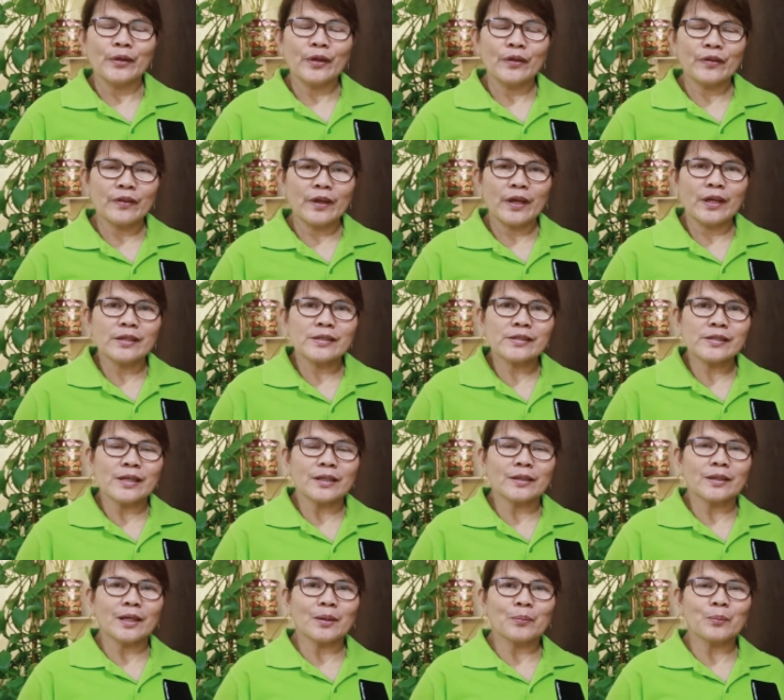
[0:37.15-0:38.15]
the things
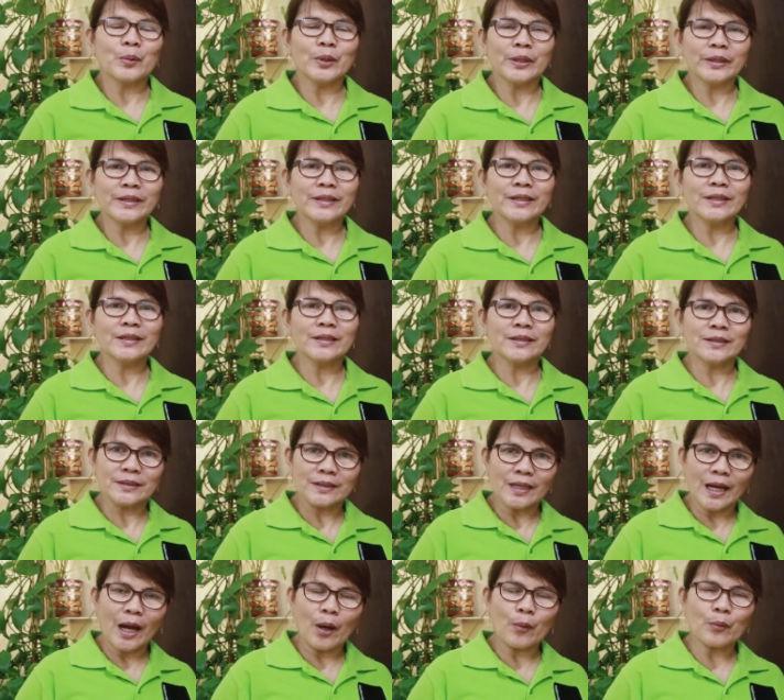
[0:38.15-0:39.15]
that uh, burden
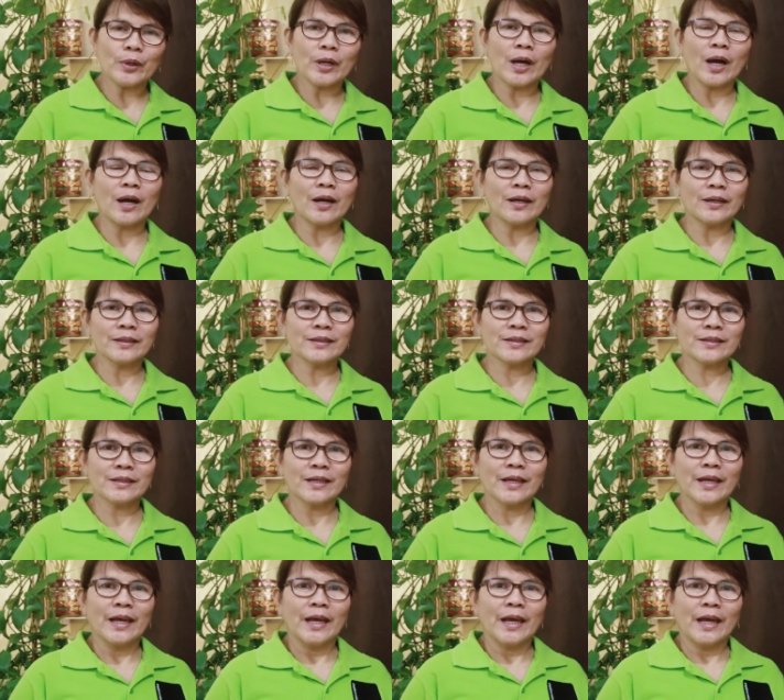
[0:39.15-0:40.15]
our hearts